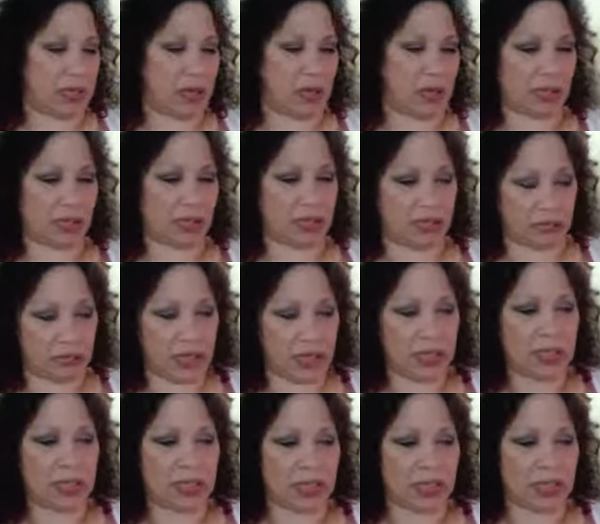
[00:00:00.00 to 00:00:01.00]
be awesome
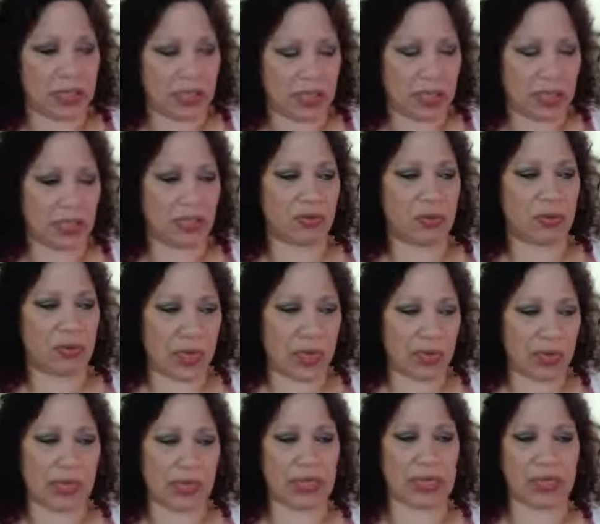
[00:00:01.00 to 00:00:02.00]
to teach you
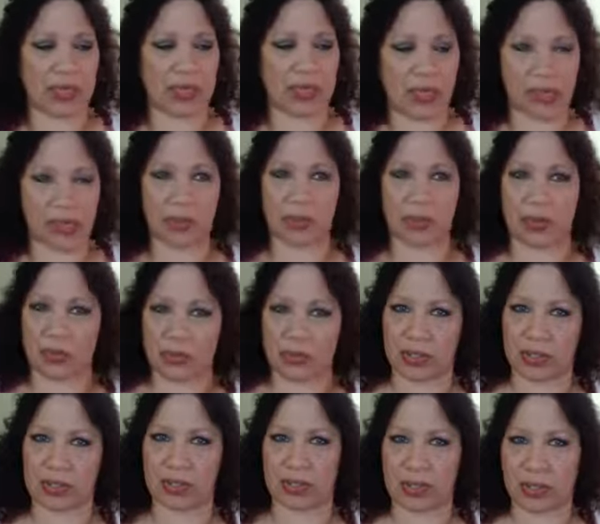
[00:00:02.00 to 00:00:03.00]
how to connect with
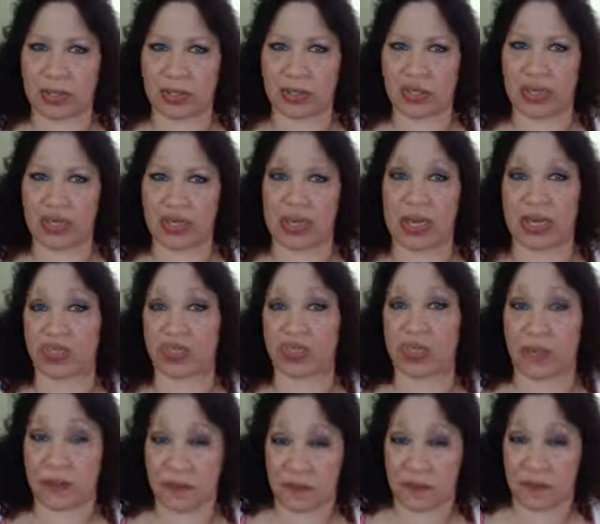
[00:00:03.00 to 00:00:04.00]
crystal energy and
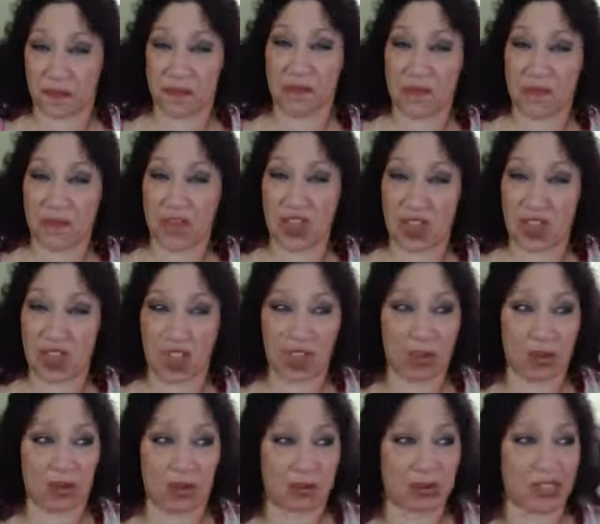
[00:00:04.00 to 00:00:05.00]
actually
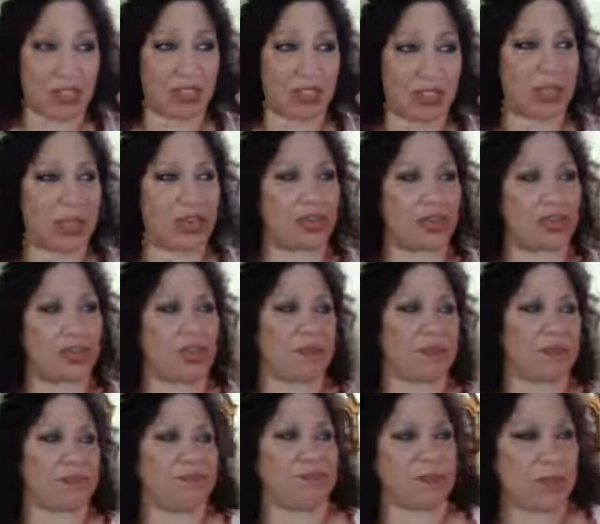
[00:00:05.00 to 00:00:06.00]
feel crystal energy.
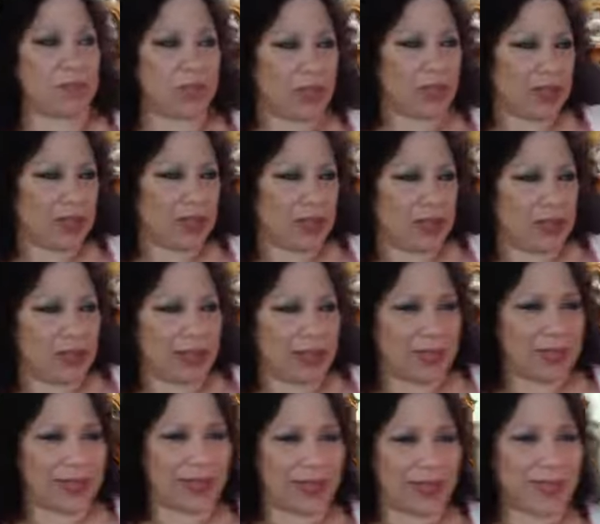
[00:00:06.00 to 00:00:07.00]

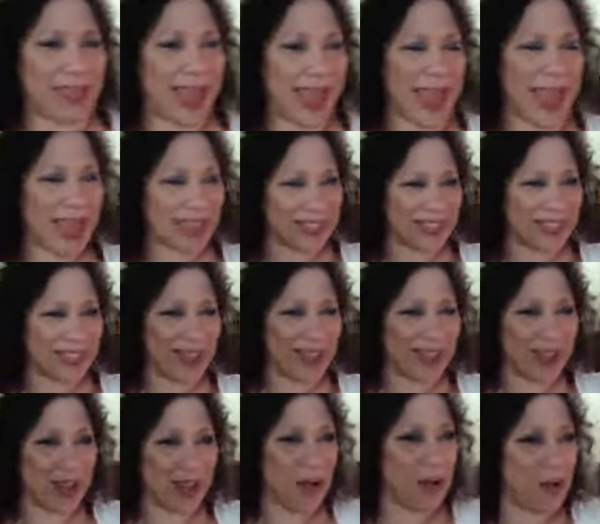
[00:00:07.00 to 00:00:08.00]
Yes,
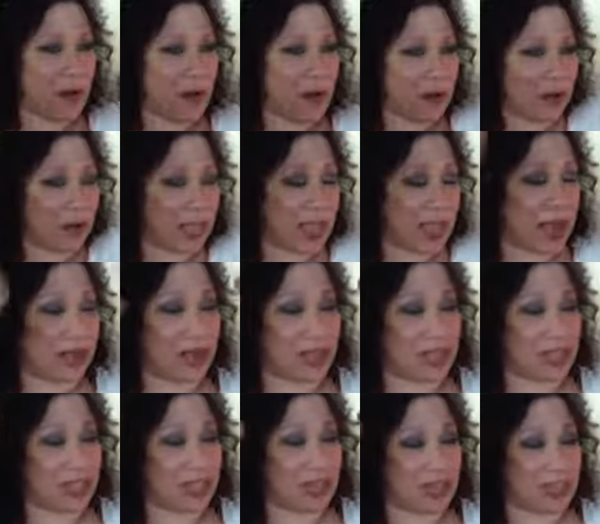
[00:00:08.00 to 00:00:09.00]
hello.
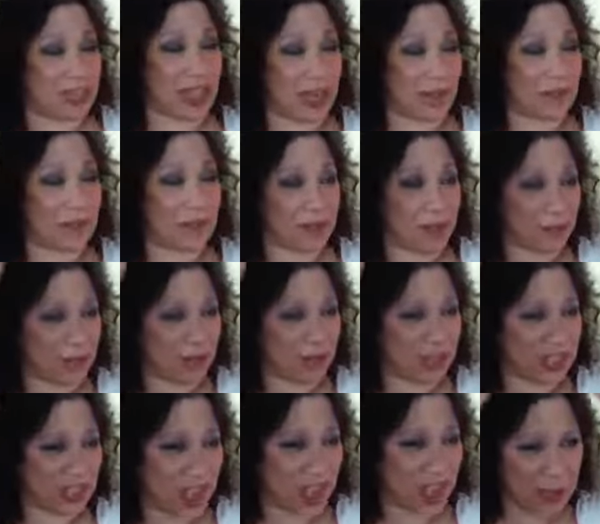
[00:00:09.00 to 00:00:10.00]
Kara, did you sign up for the
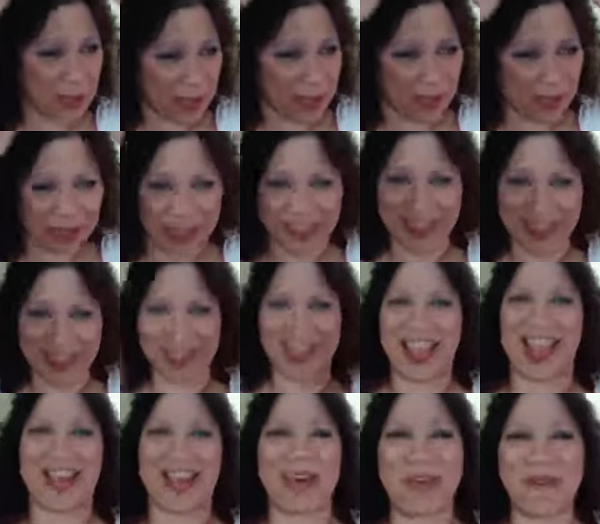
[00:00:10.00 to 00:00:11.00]
workshop yet?
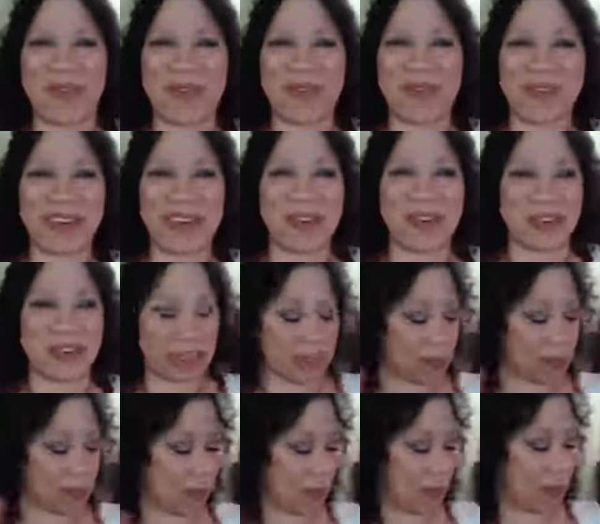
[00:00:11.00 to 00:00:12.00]
I hope you do it.
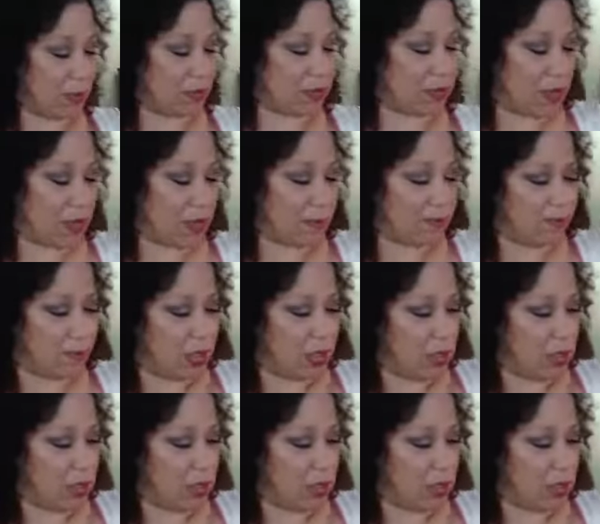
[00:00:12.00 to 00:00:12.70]
It's on my website.